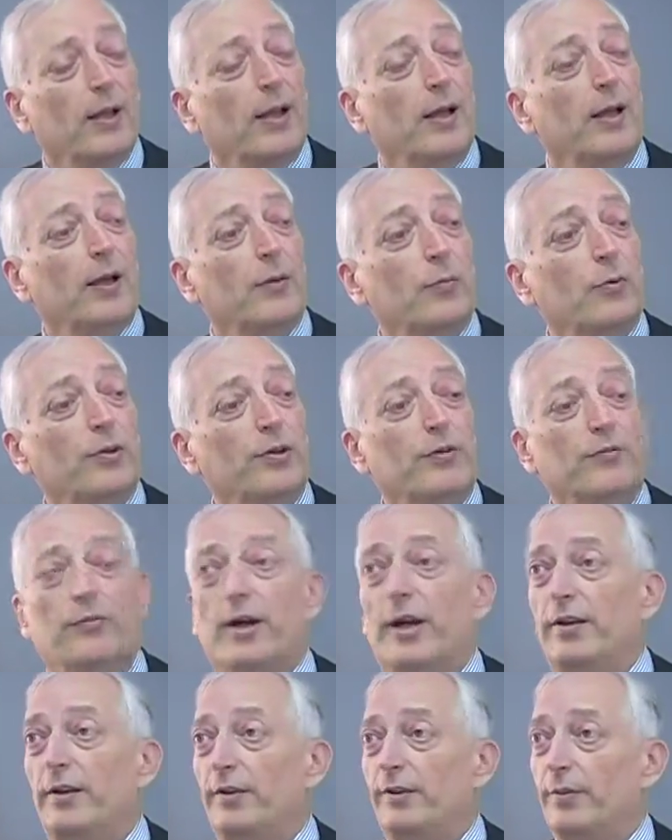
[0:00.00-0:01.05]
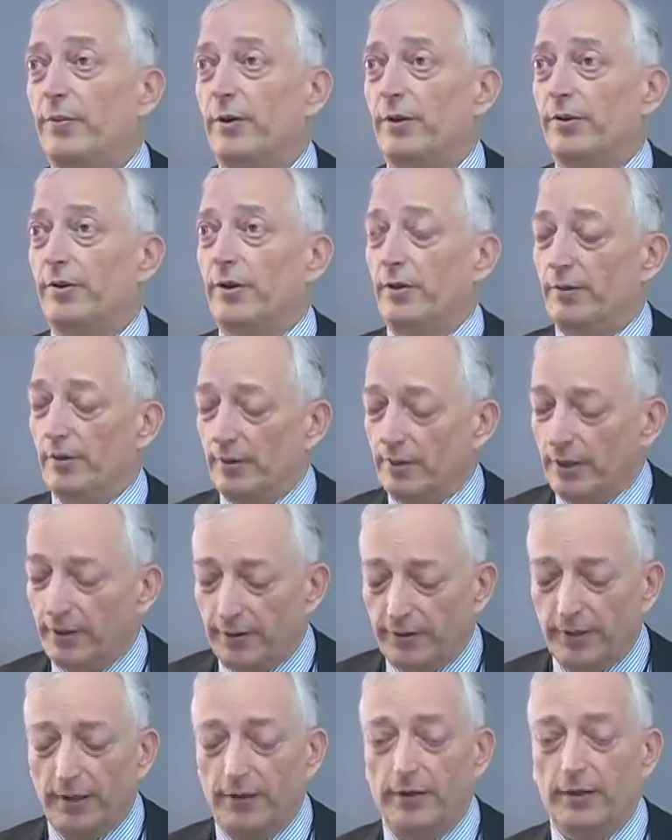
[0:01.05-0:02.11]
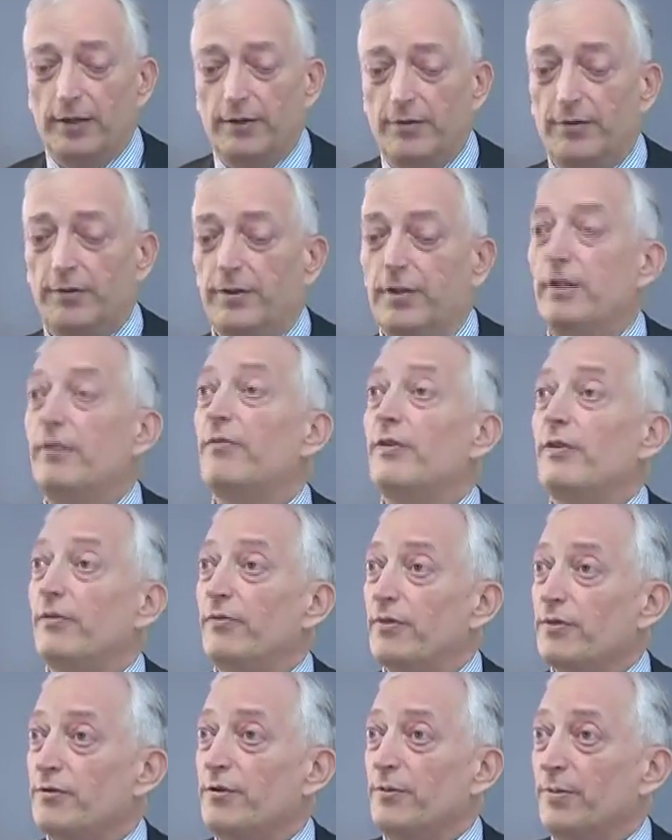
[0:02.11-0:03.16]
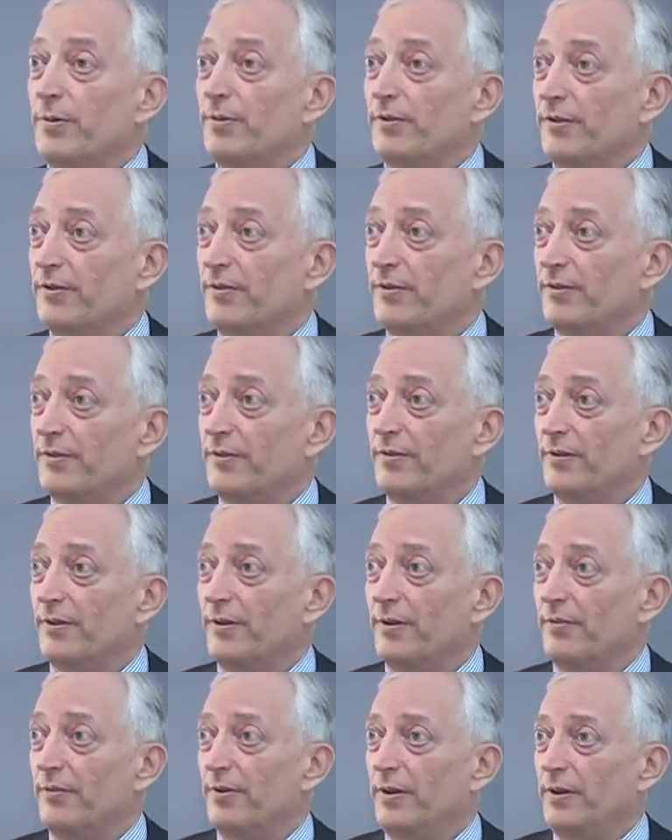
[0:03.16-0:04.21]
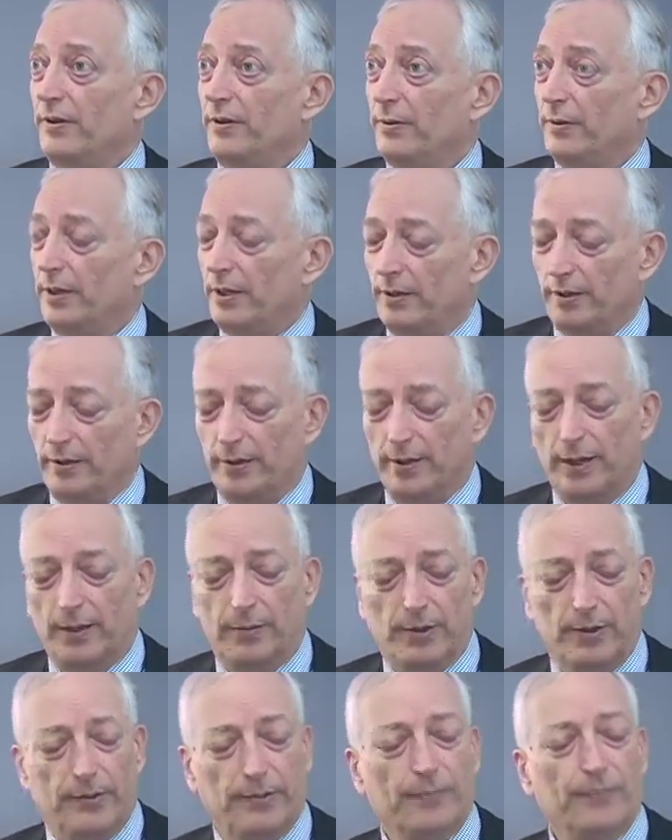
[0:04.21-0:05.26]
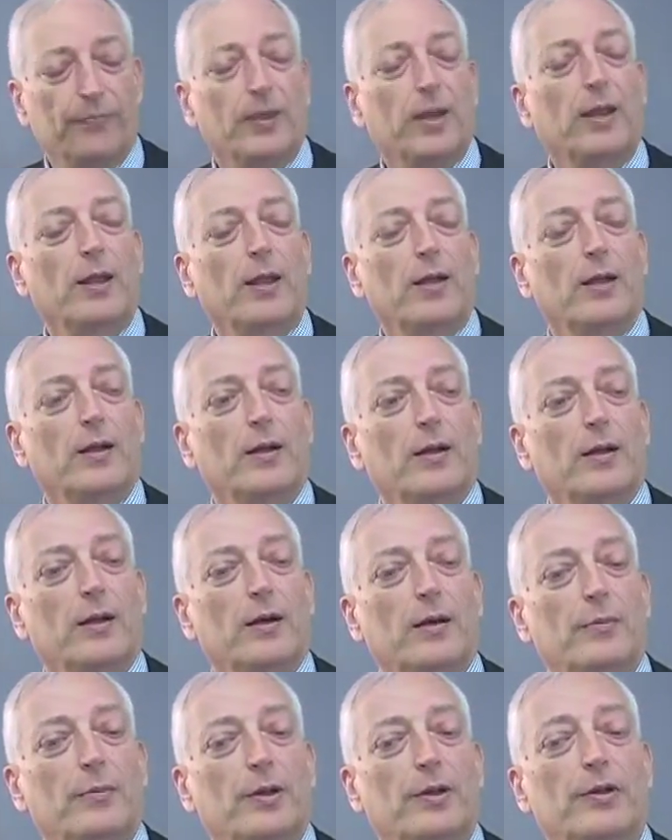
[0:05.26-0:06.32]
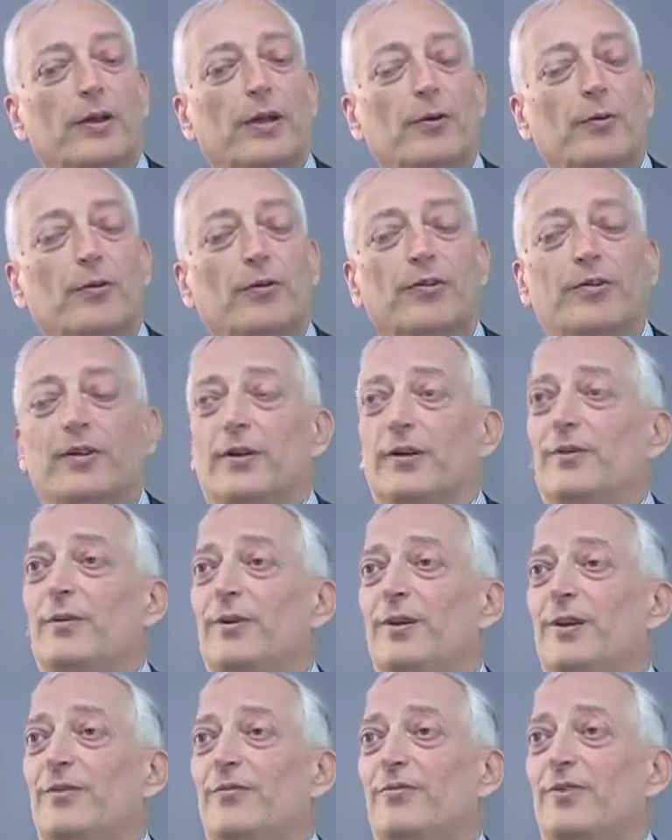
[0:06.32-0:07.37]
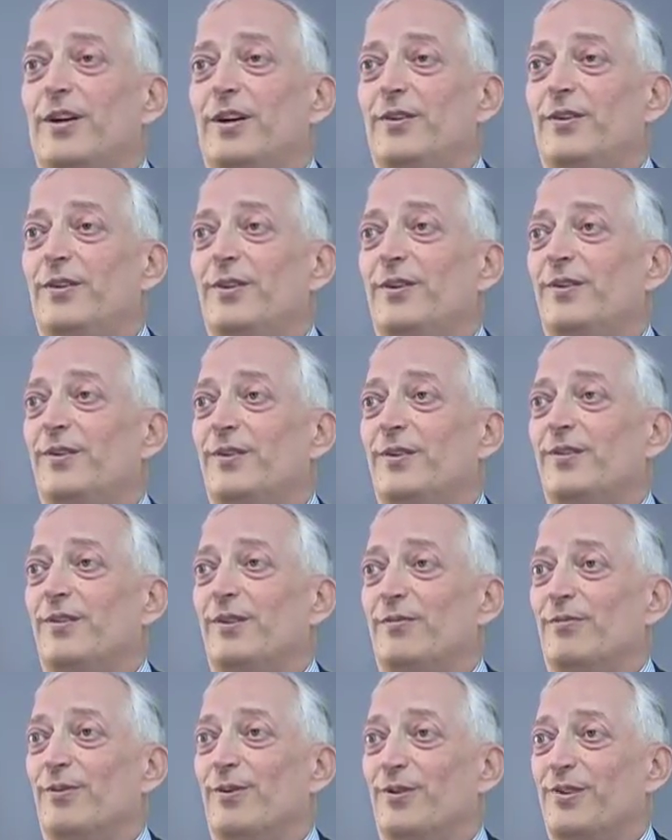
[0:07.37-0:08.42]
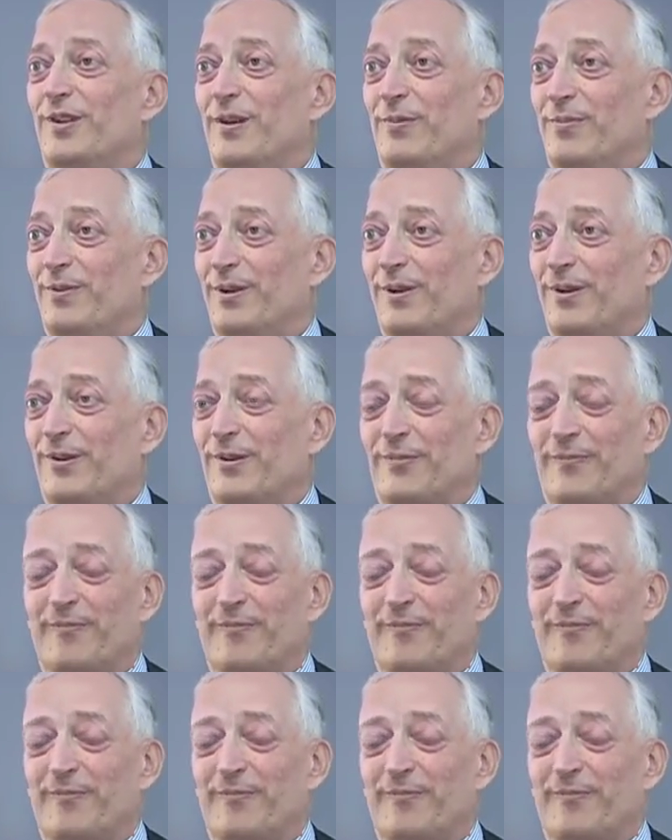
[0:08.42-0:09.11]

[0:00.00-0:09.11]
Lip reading: was invited to Moscow to lead a delegation to give the official position of the UN on climate. But they also invited several skeptics.